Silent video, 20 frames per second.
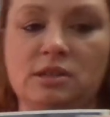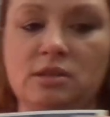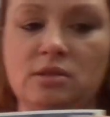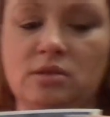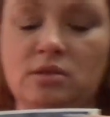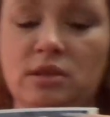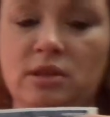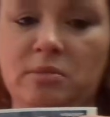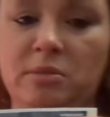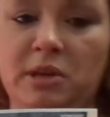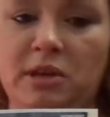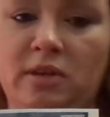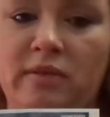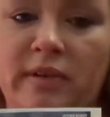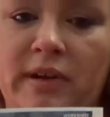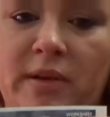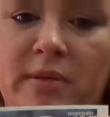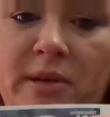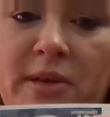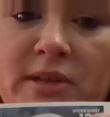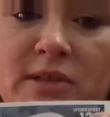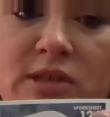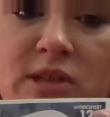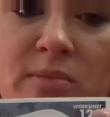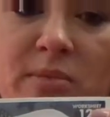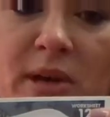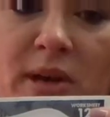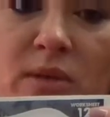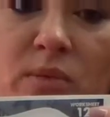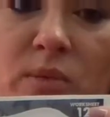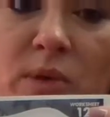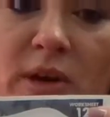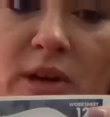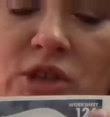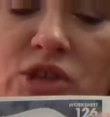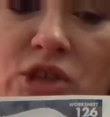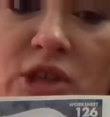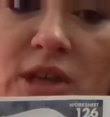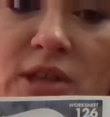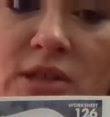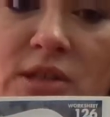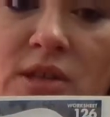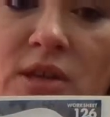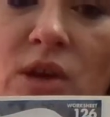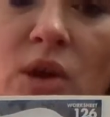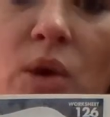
Hold on, let me get over here where you can see it better. Worksheet